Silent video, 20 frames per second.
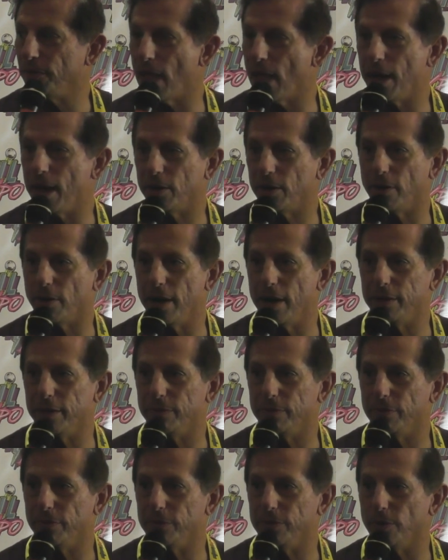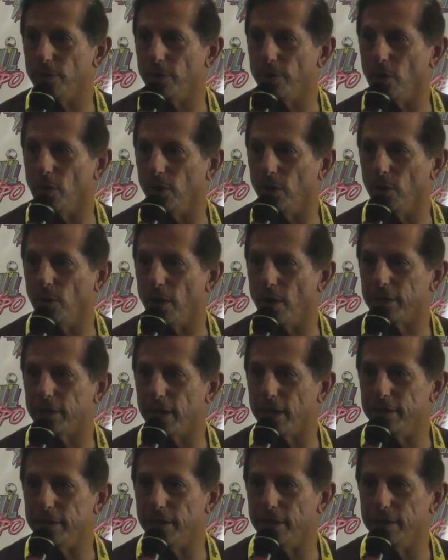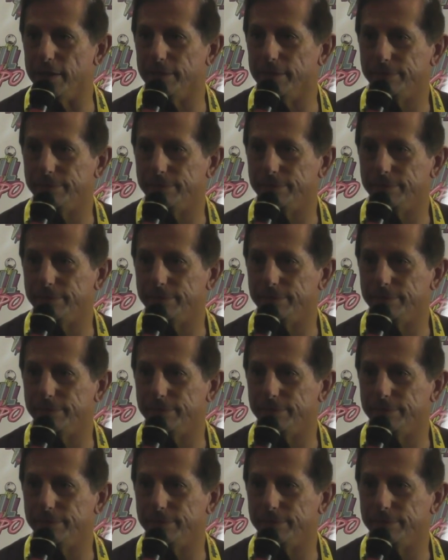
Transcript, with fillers: lot of credit for doing all the work they did.